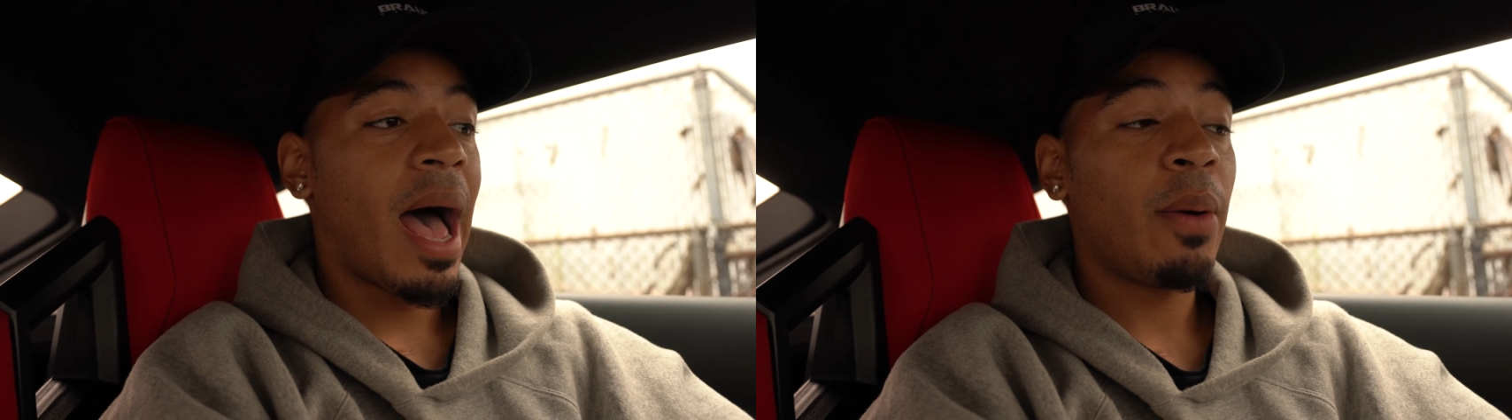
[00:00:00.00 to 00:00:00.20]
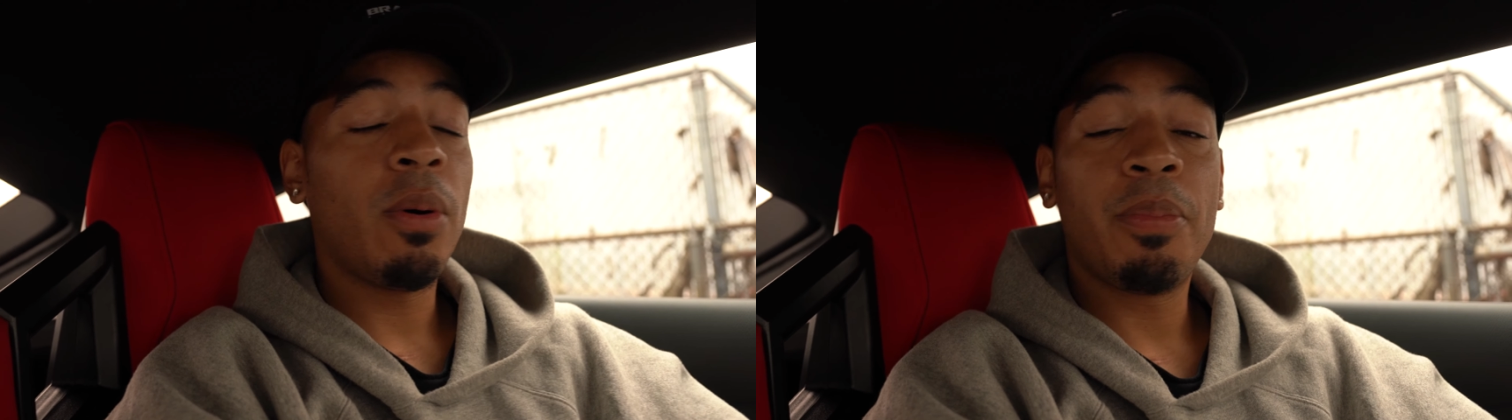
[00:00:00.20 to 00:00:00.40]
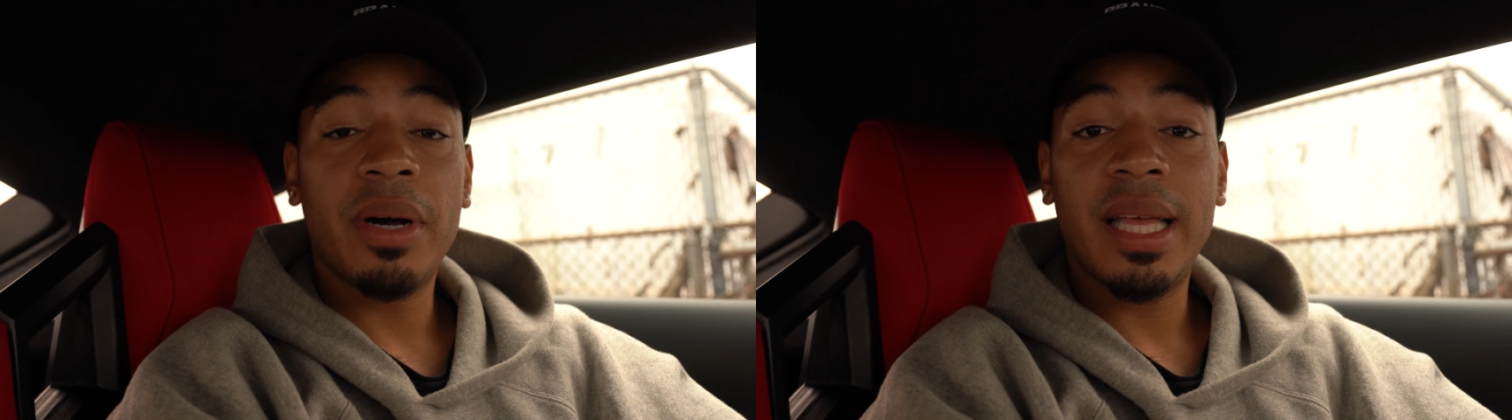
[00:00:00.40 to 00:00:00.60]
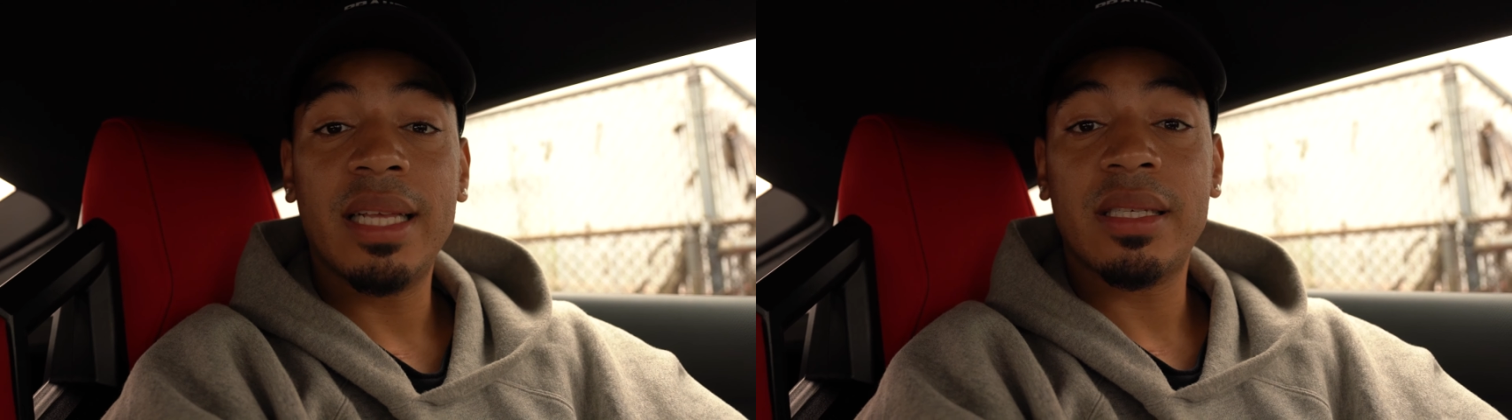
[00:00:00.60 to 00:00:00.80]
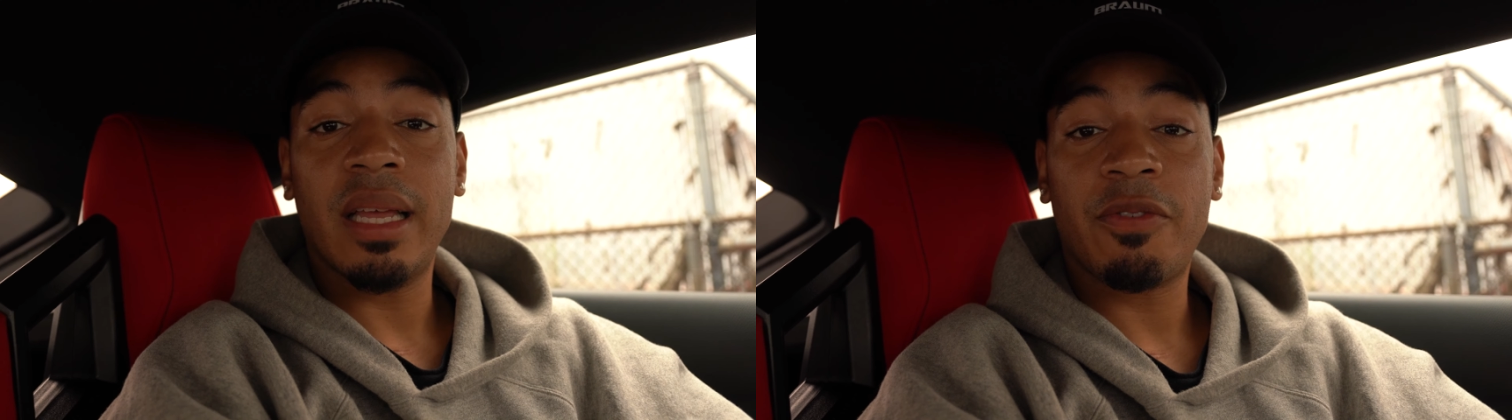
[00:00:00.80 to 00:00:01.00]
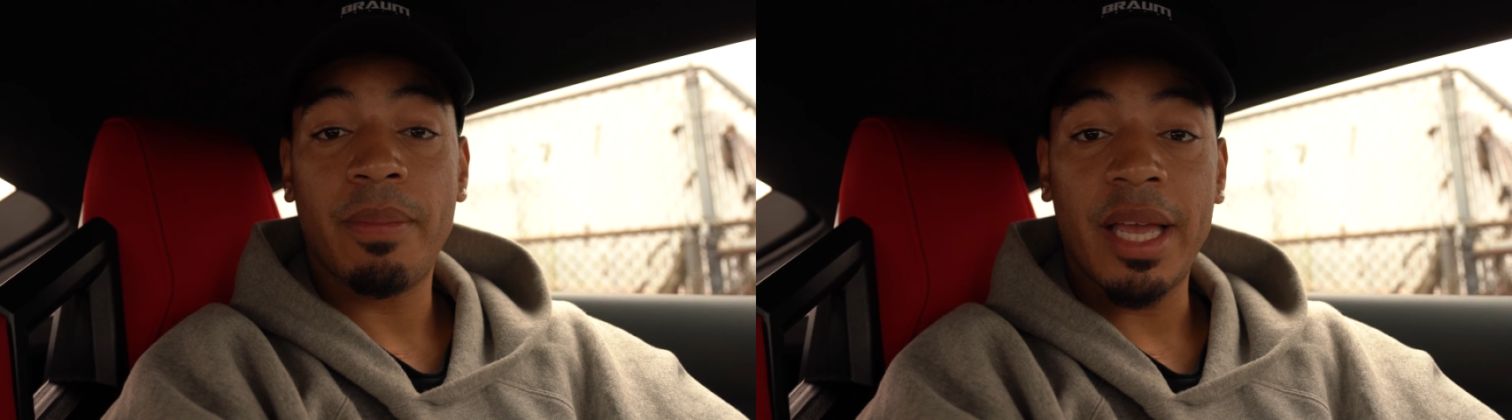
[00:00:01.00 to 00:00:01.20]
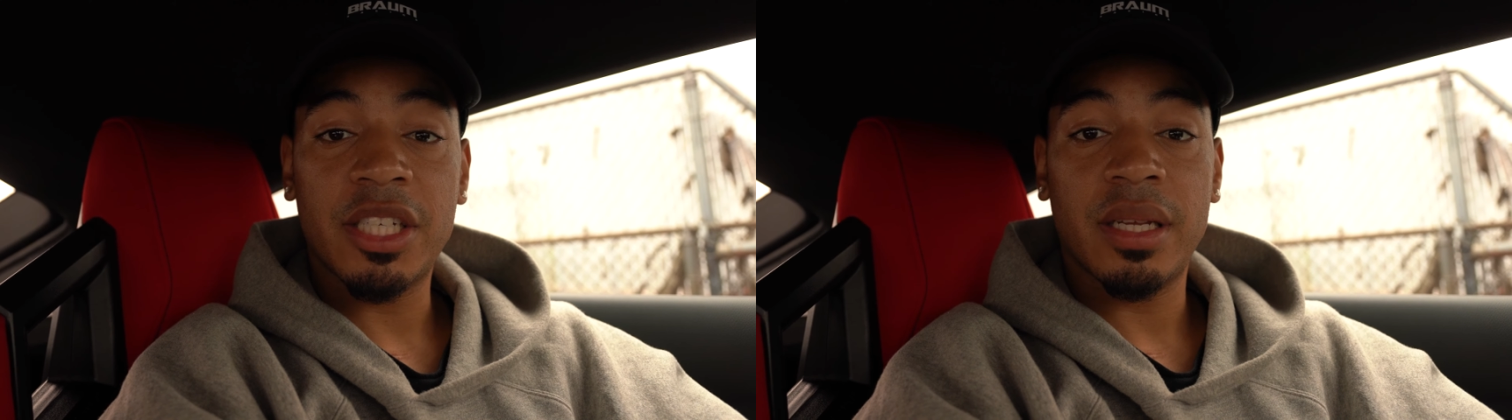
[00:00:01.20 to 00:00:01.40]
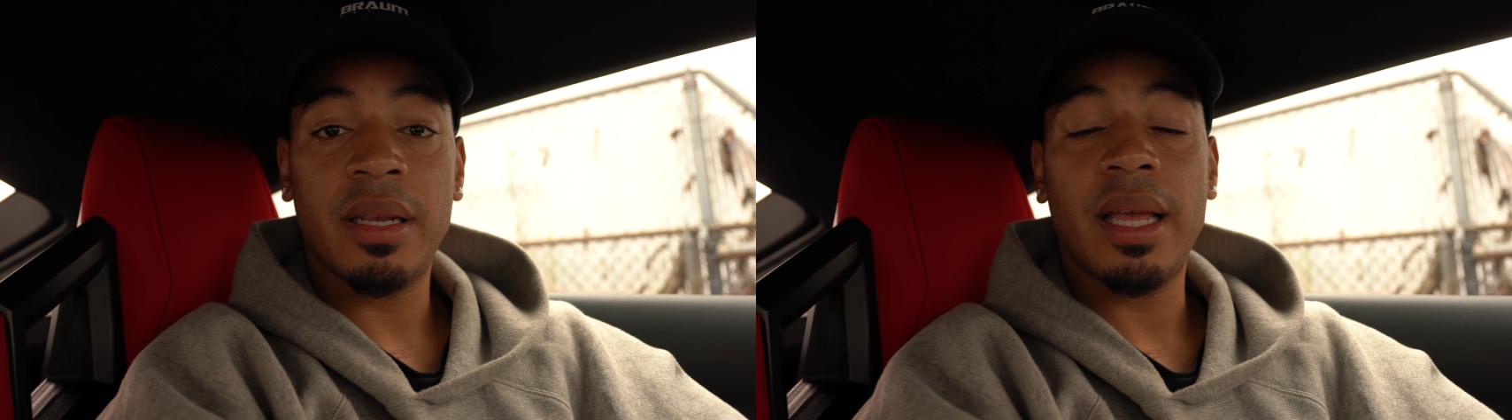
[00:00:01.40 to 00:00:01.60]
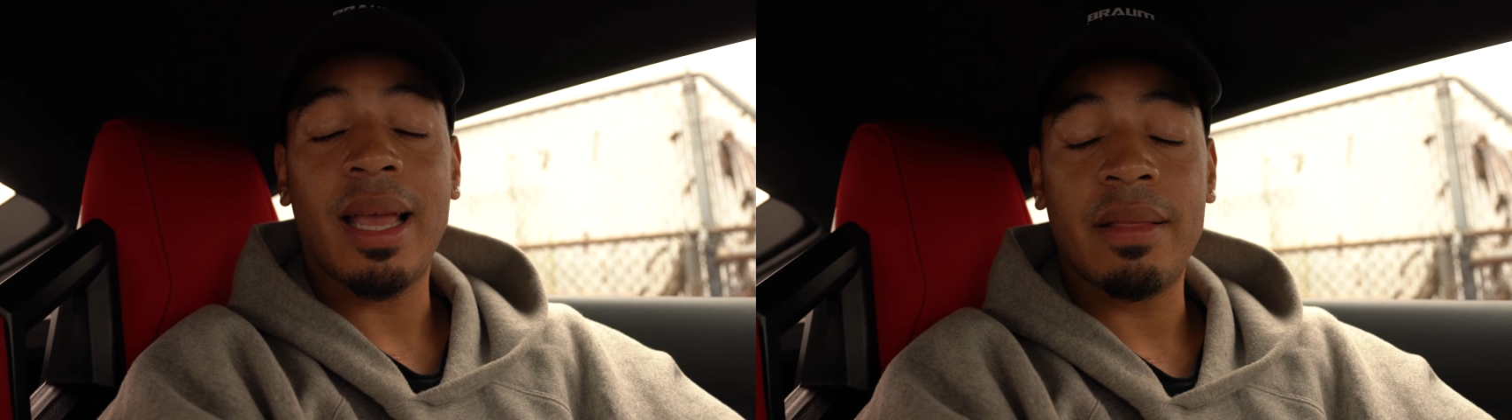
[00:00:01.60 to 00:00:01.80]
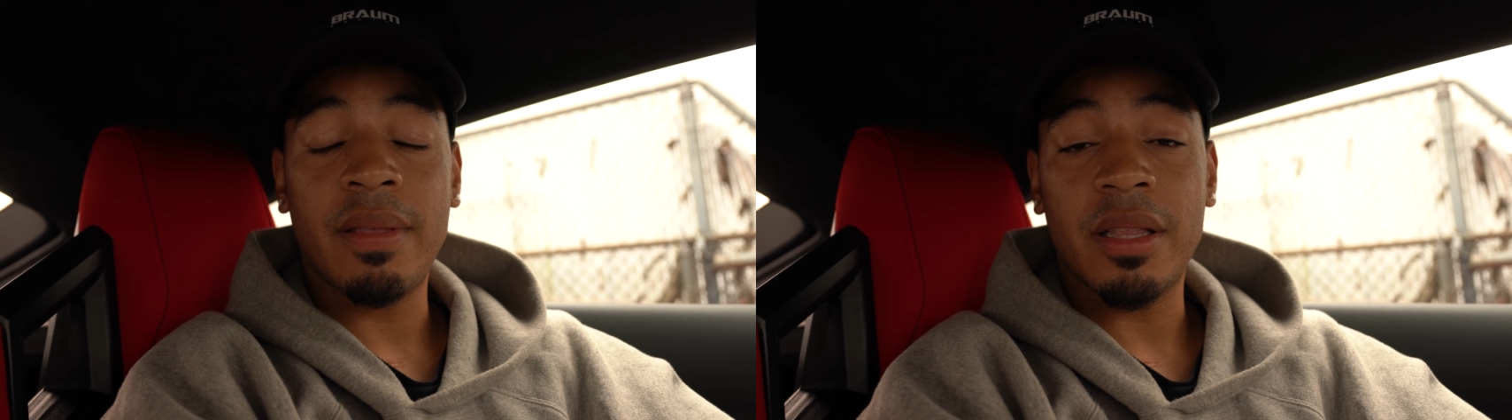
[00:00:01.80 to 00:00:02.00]
I will put his information
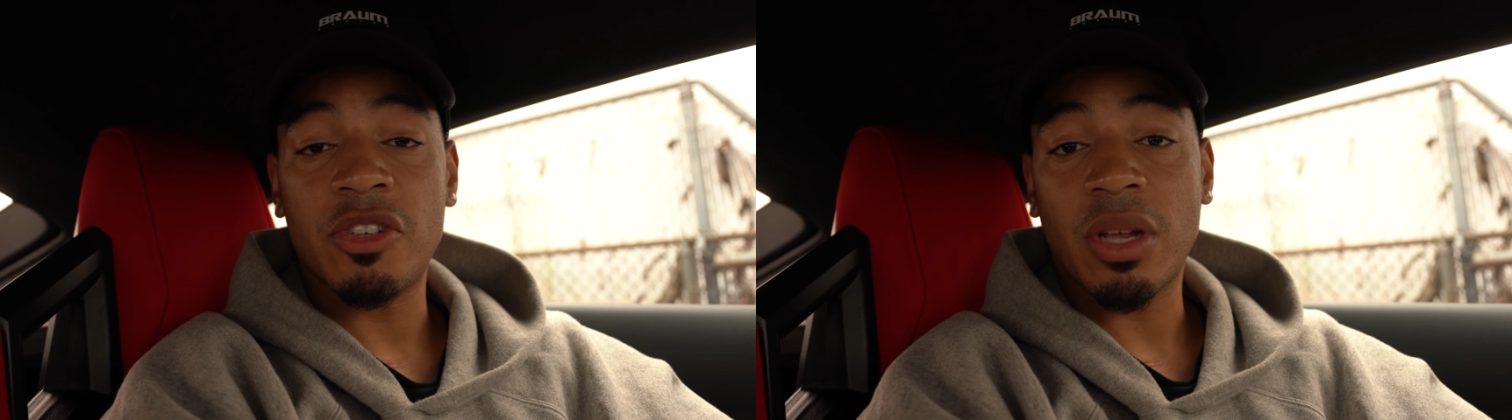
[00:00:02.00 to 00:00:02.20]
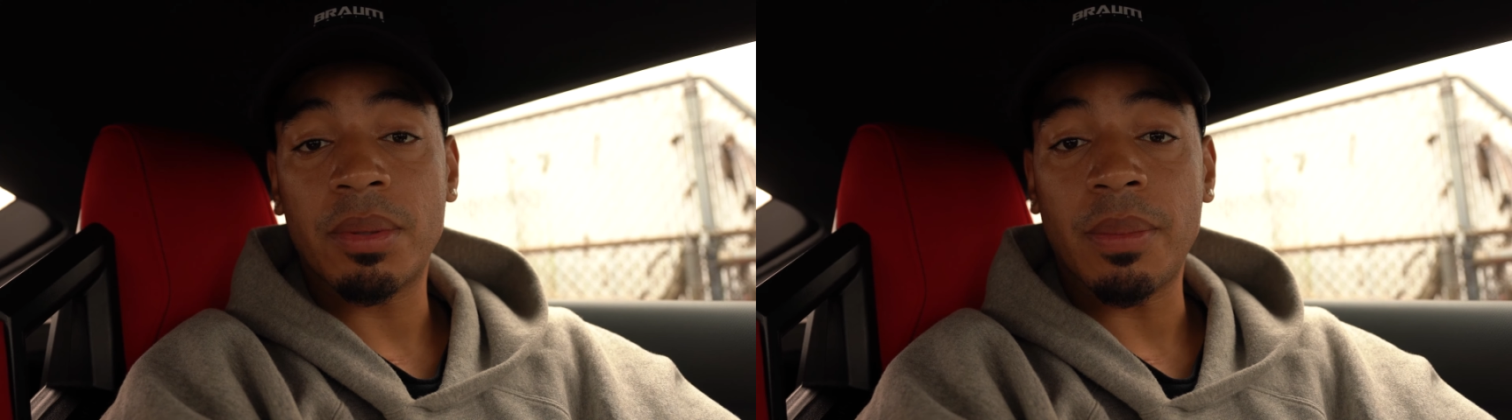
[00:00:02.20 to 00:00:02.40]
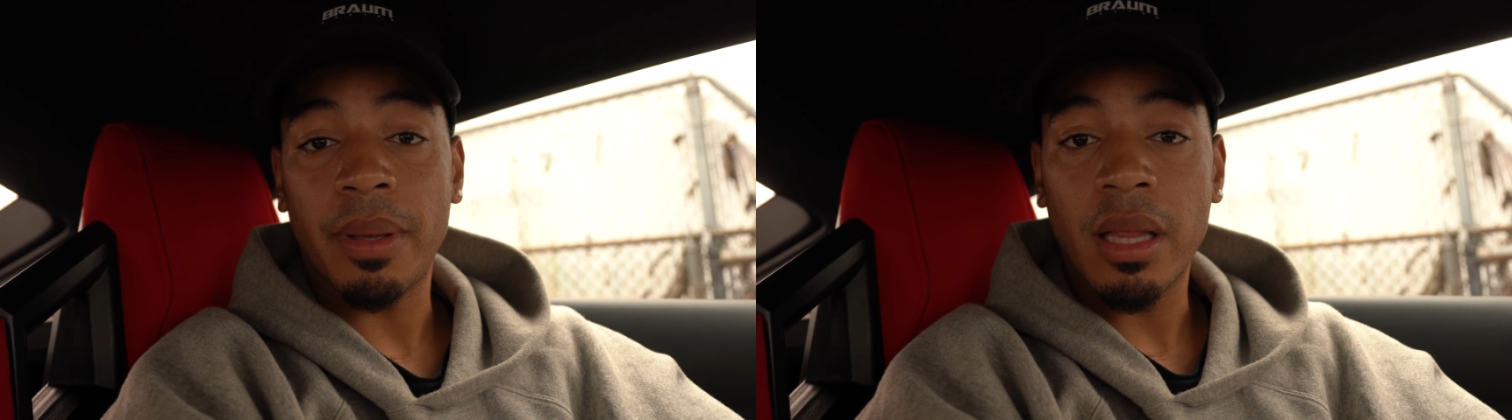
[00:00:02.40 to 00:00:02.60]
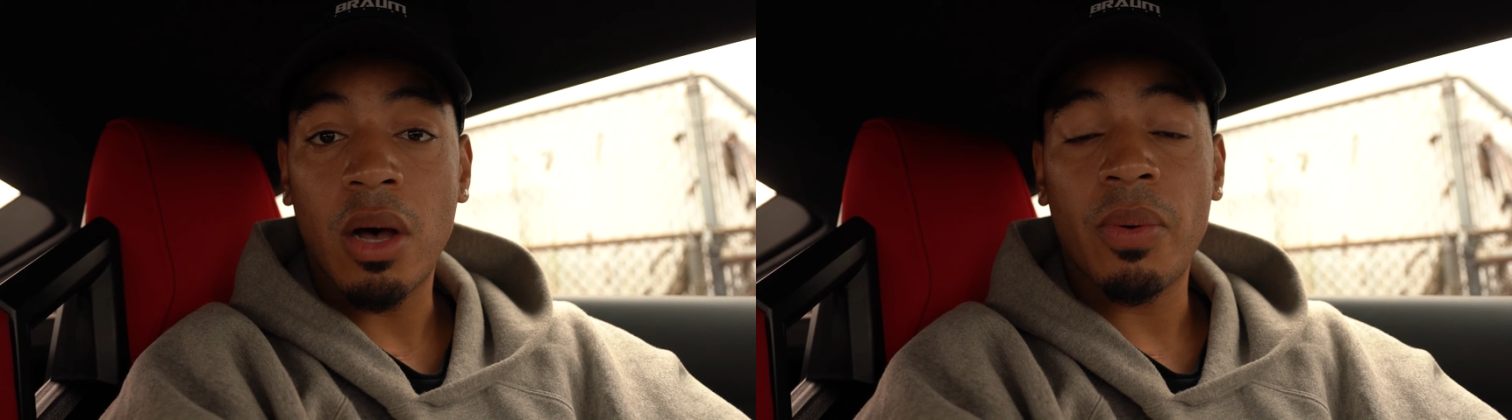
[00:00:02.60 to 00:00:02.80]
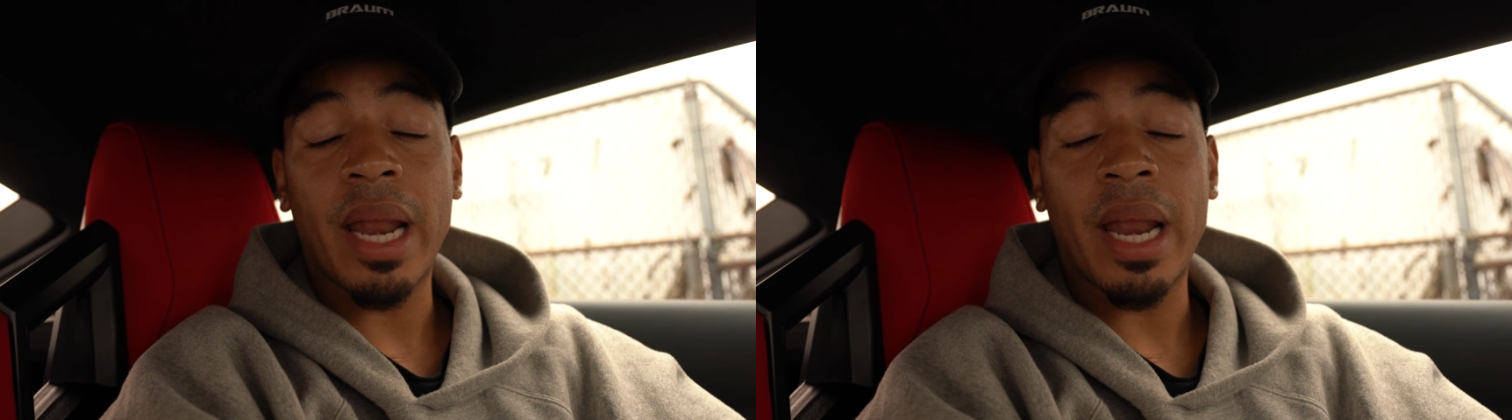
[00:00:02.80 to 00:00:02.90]
in the description below,